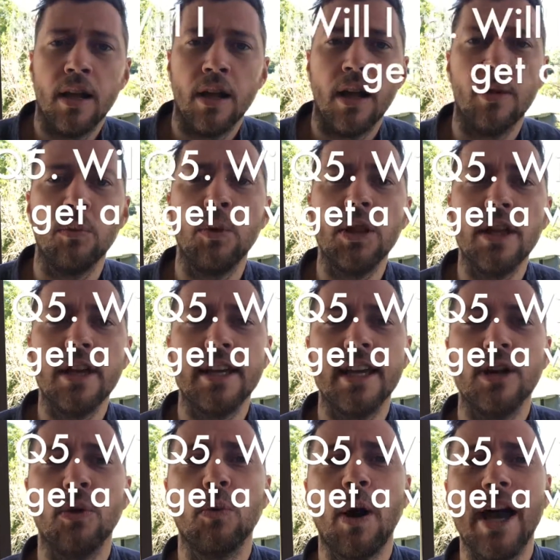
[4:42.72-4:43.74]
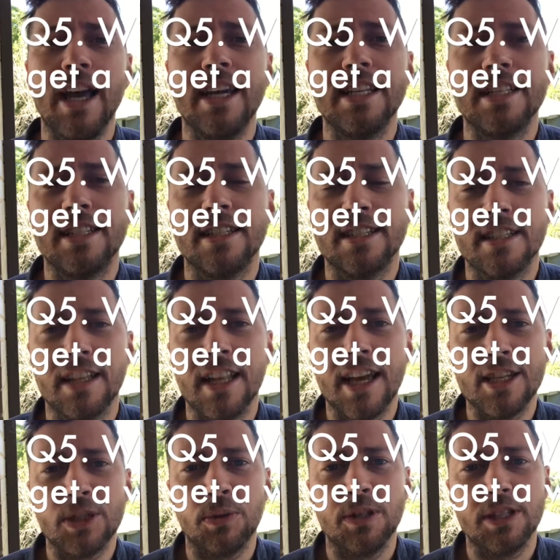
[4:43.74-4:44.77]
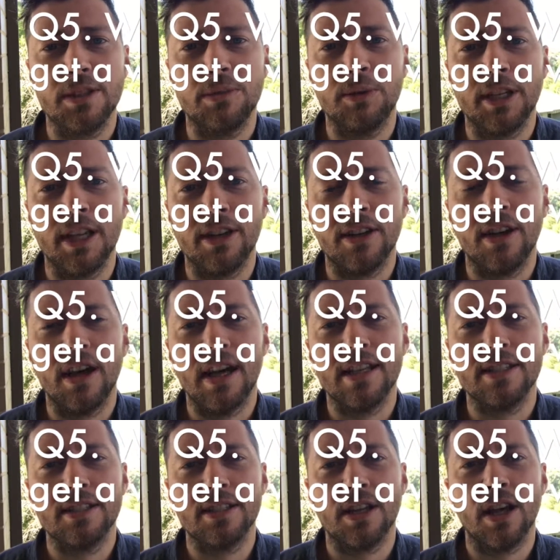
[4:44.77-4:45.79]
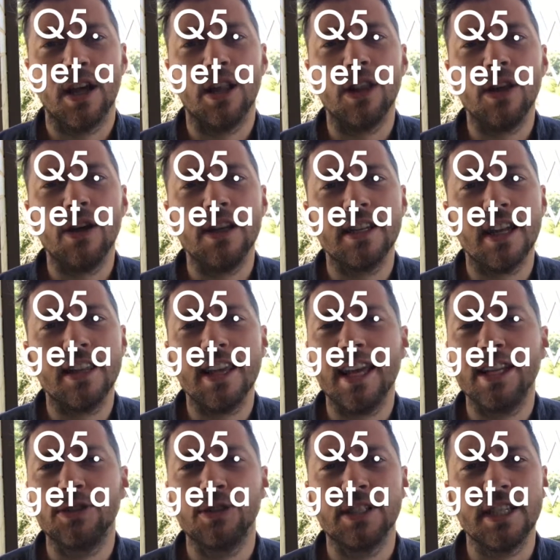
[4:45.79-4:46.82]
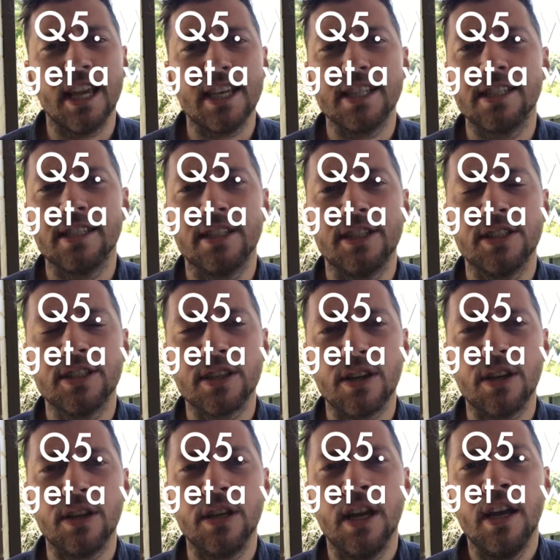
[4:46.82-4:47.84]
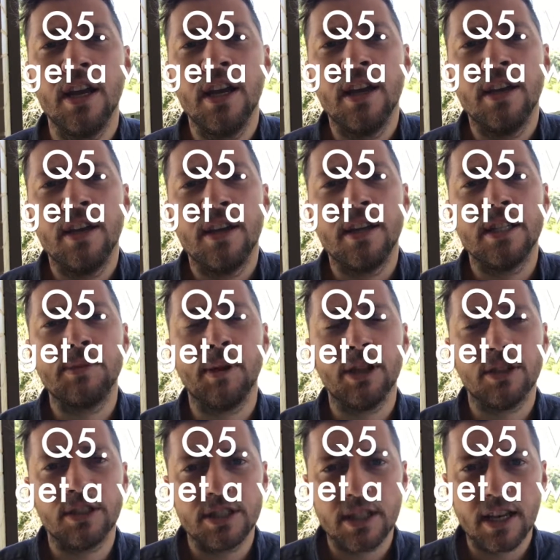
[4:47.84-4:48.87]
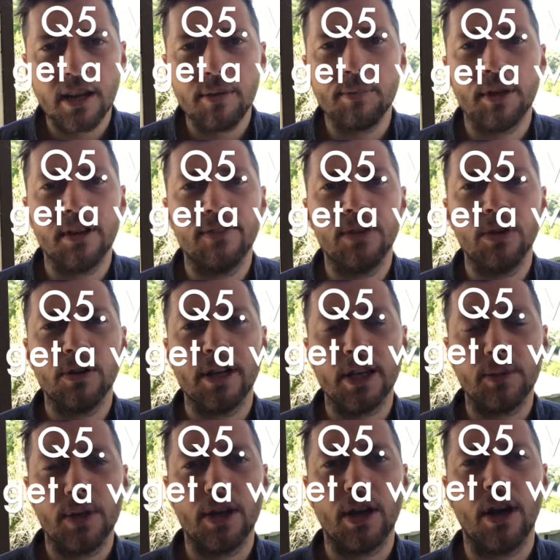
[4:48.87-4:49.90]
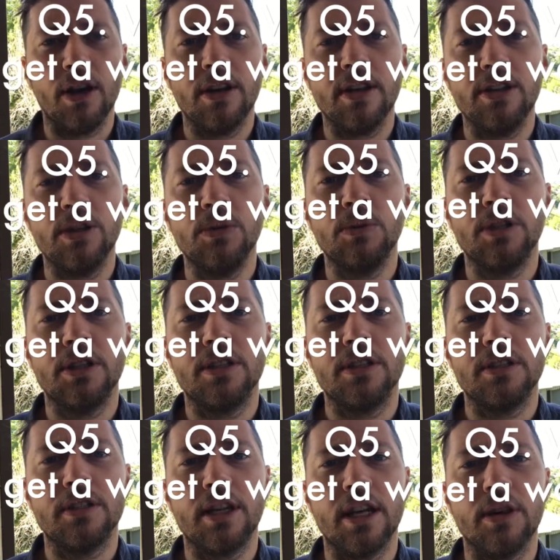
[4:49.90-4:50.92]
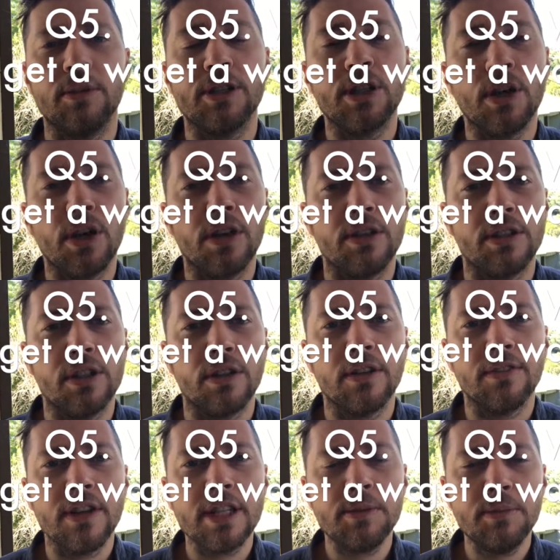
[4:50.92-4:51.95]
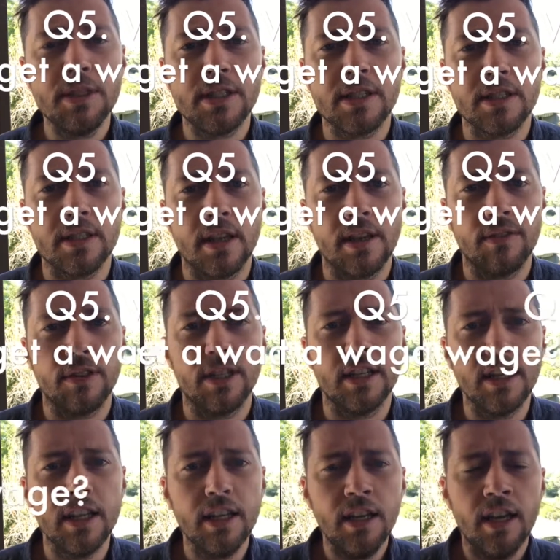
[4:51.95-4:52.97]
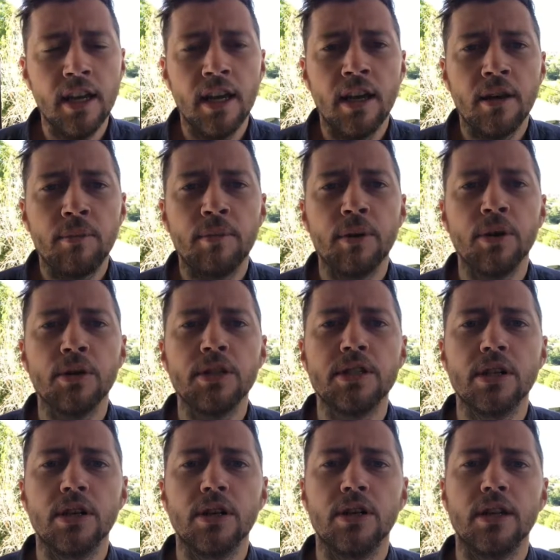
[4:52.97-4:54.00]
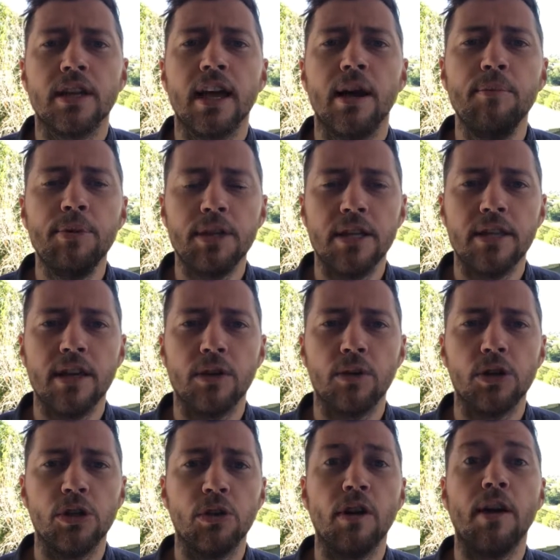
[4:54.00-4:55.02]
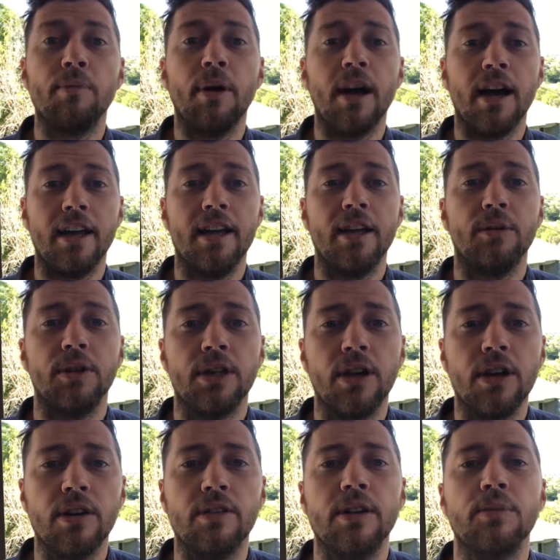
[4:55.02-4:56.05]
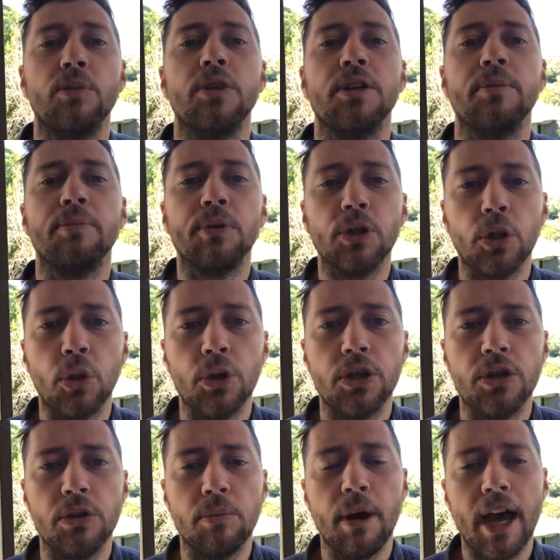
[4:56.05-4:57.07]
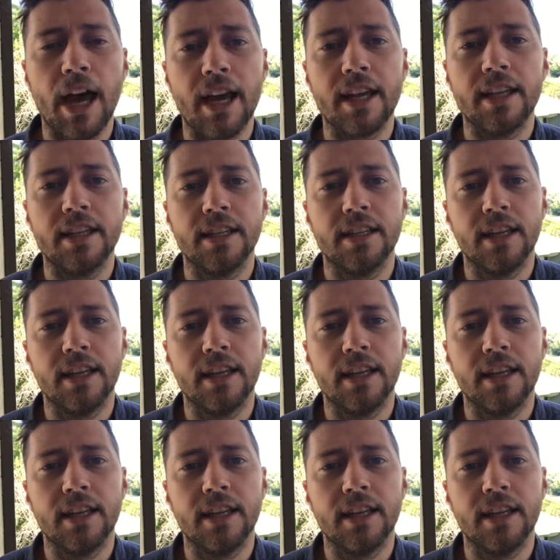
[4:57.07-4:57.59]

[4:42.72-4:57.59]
And will I get a wage is the last question we get asked a lot, and the answer is yes. So depending on your setup, but if you're an equity owner, you would get a return on your investment every year, but also the company that you're a part equity owner in would employ you back